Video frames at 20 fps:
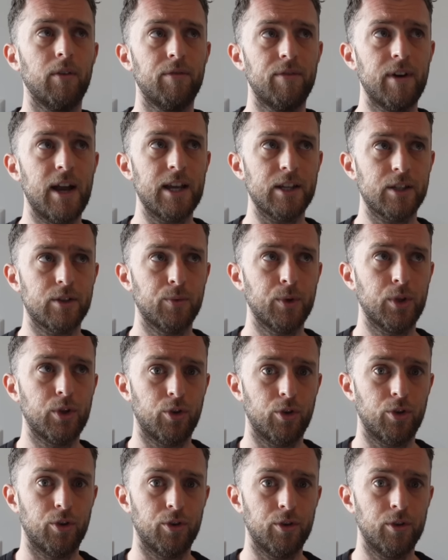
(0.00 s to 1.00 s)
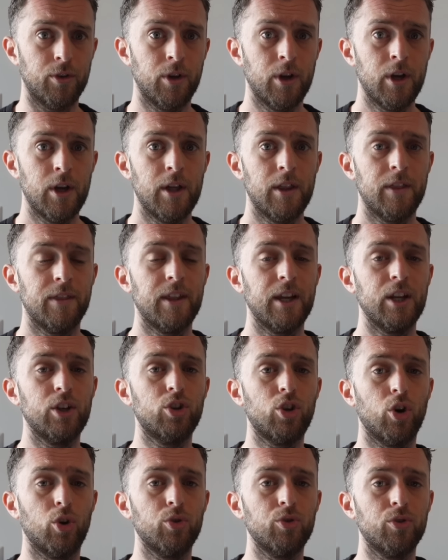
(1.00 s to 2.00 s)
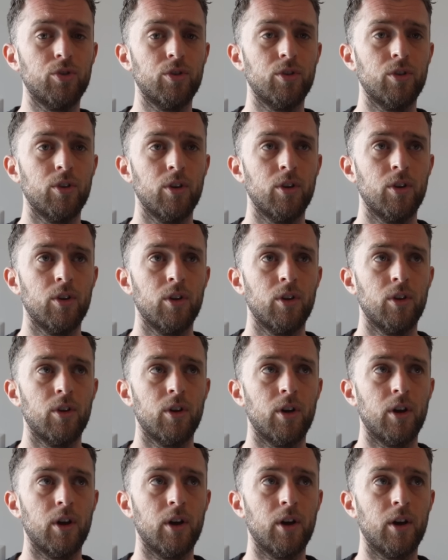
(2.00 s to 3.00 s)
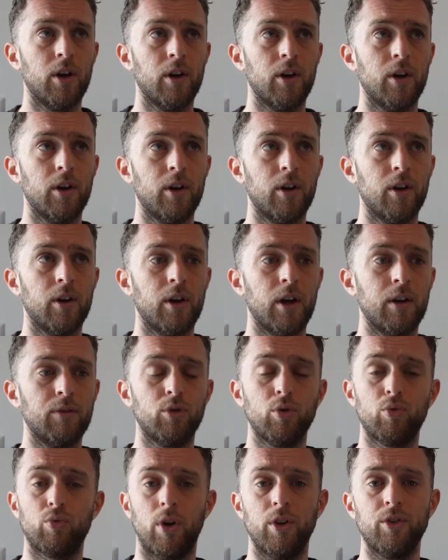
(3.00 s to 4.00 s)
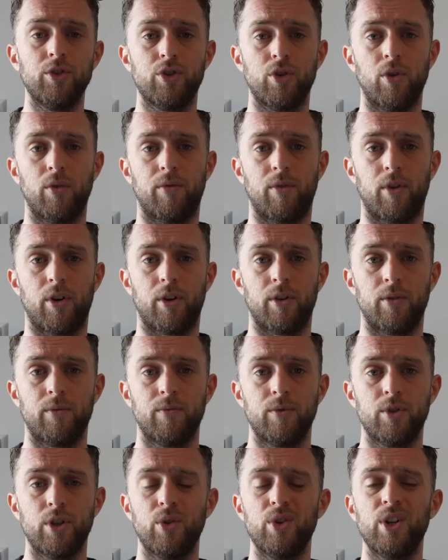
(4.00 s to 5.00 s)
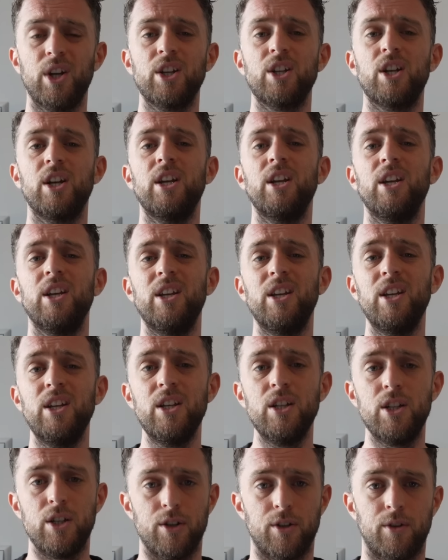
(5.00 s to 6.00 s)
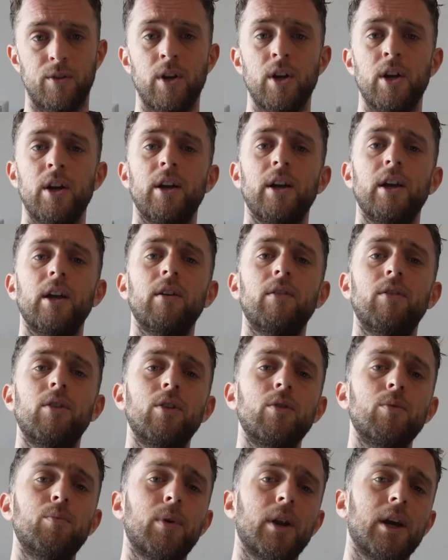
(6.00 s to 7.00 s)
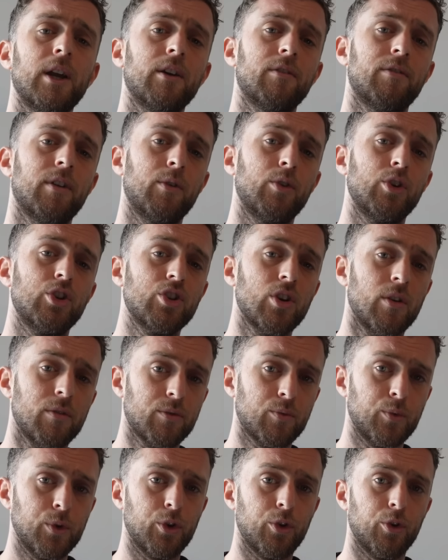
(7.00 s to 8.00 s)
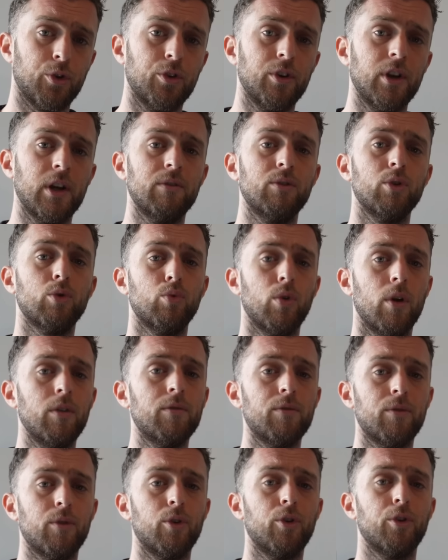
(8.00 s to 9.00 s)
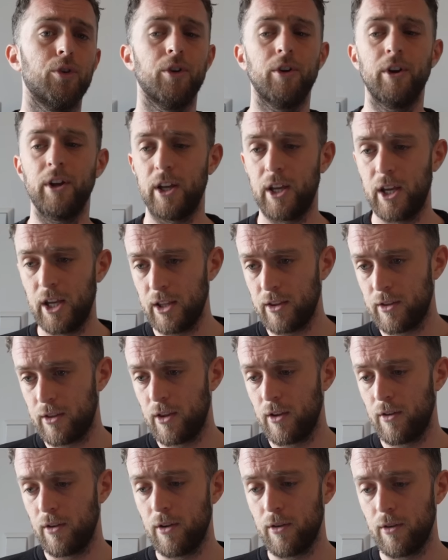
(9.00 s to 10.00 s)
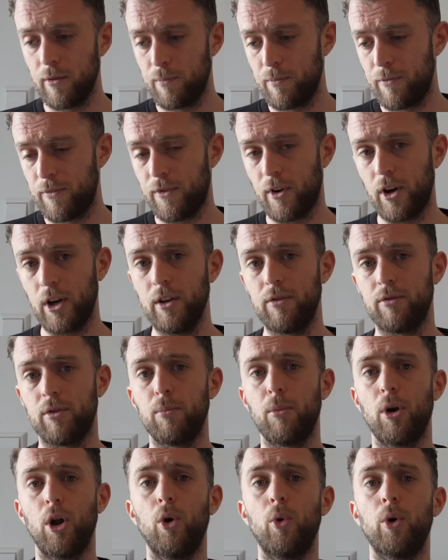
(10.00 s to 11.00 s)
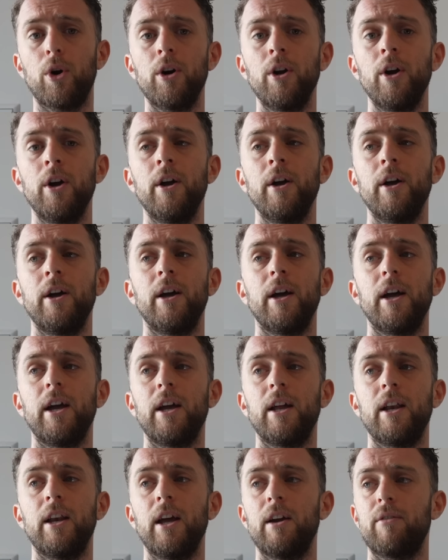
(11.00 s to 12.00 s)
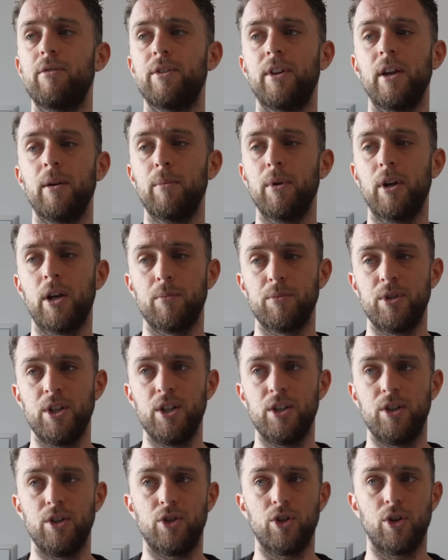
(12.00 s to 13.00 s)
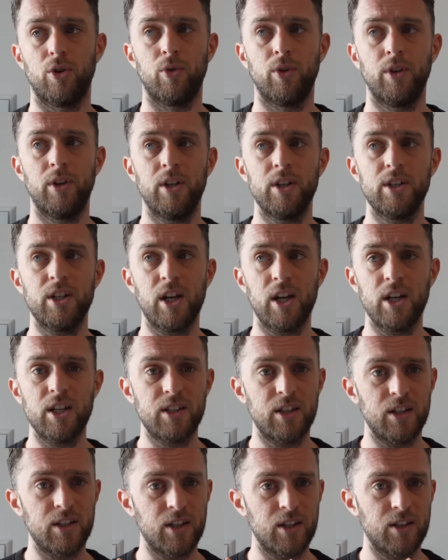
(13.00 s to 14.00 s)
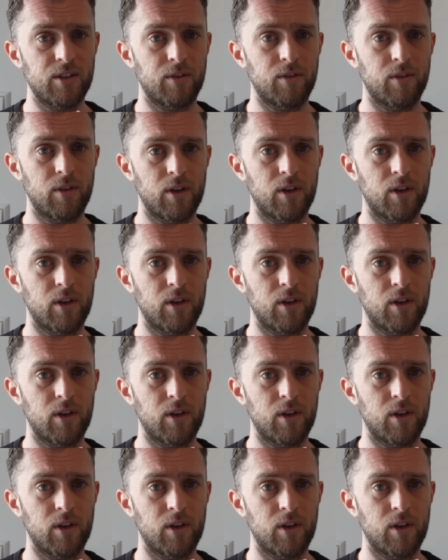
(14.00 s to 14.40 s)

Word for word: fast return, they don't uh, have to run so far. So it's actually easier. If you play a very soft return, they have to run further, hit the volley from lower, and everything becomes easy. So in this case, this is a,